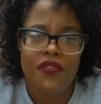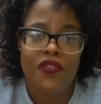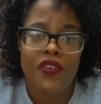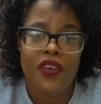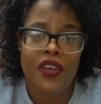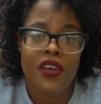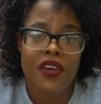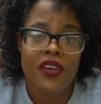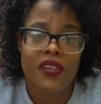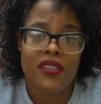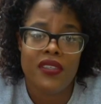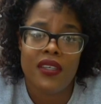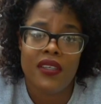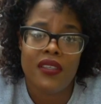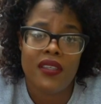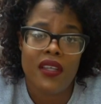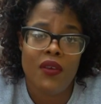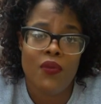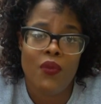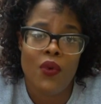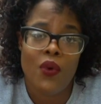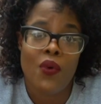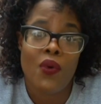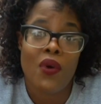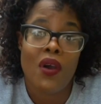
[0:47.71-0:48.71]
fear is that
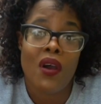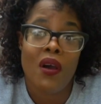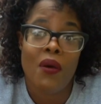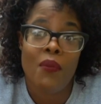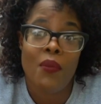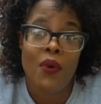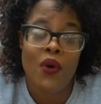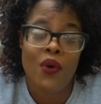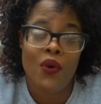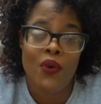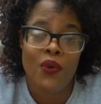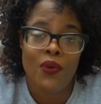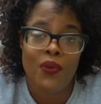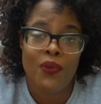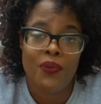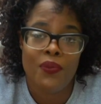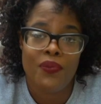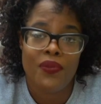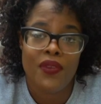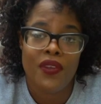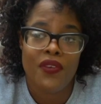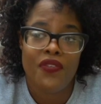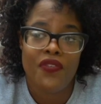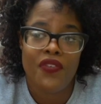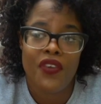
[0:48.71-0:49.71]
they won't come home.
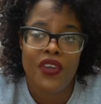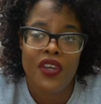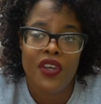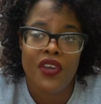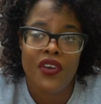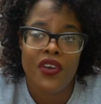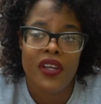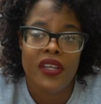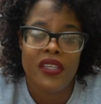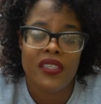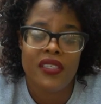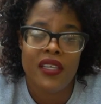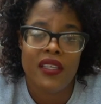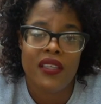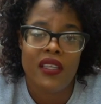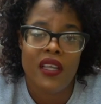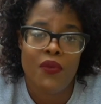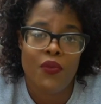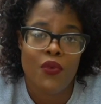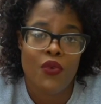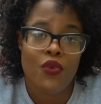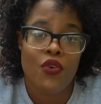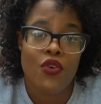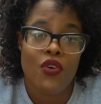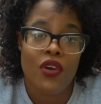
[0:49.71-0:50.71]
The fear is that they
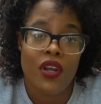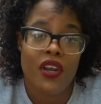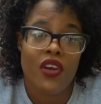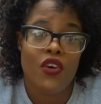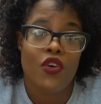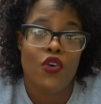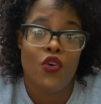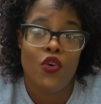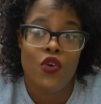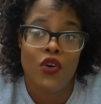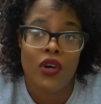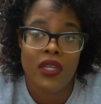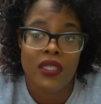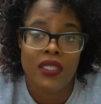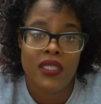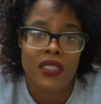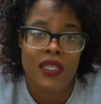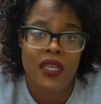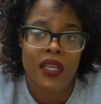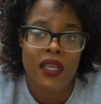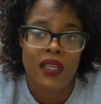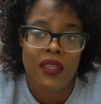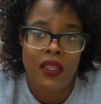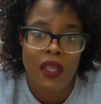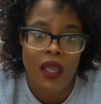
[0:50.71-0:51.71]
will, they're going to
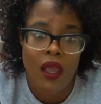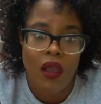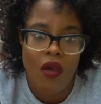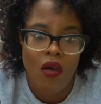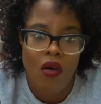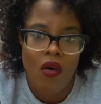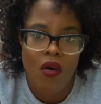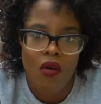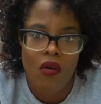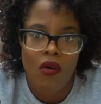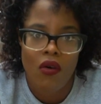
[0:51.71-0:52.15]
get that call.